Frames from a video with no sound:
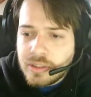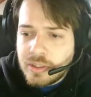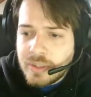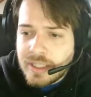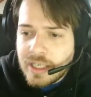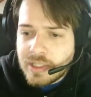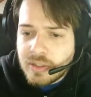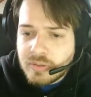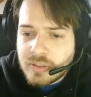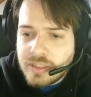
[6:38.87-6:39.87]
Alright, I
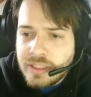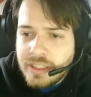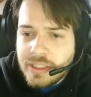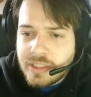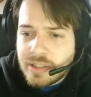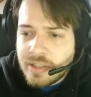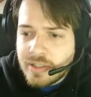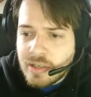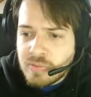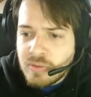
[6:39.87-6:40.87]
don't need
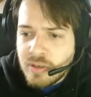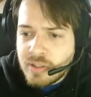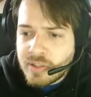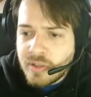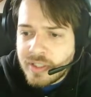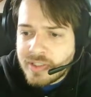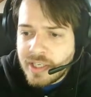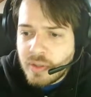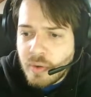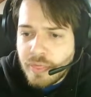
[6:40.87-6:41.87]
that one, so I
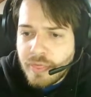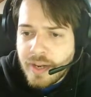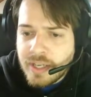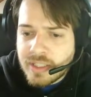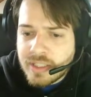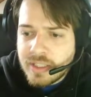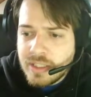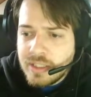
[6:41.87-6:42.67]
say no thanks.